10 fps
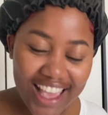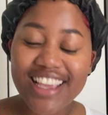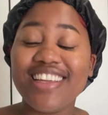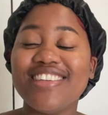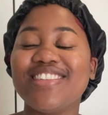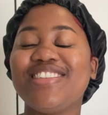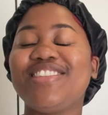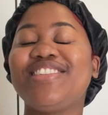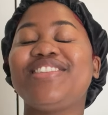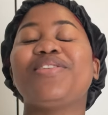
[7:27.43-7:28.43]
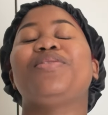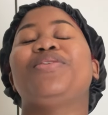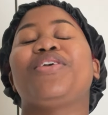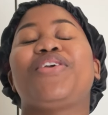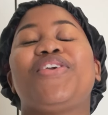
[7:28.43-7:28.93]
It is
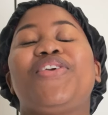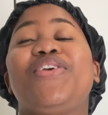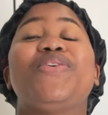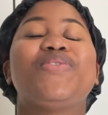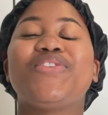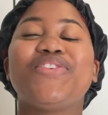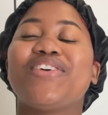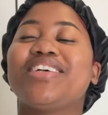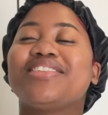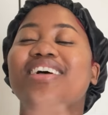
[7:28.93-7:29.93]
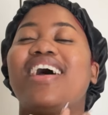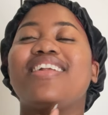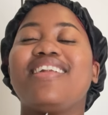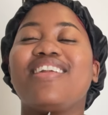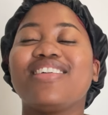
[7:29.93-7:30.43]
so cute. You guys are
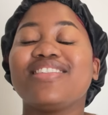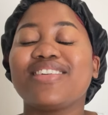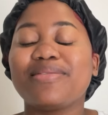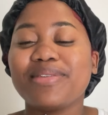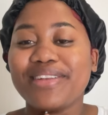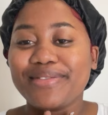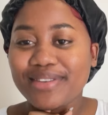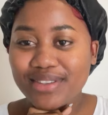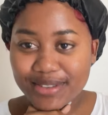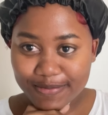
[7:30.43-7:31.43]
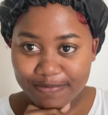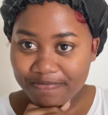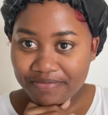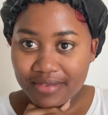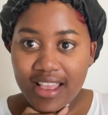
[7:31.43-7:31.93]
not gonna believe it.
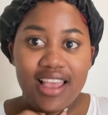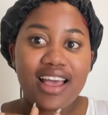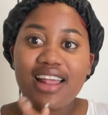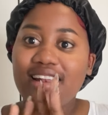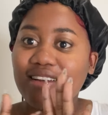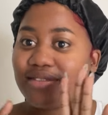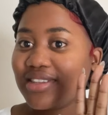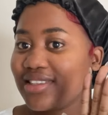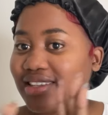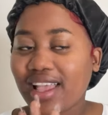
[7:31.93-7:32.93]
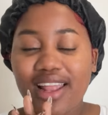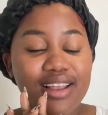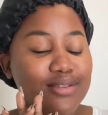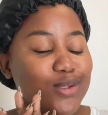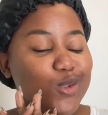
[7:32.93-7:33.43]
I love it. I
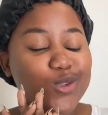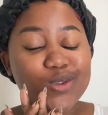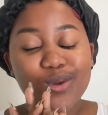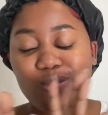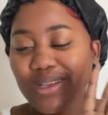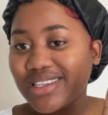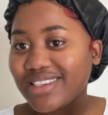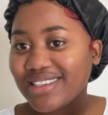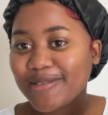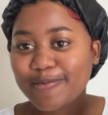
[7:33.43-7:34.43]
love it so much.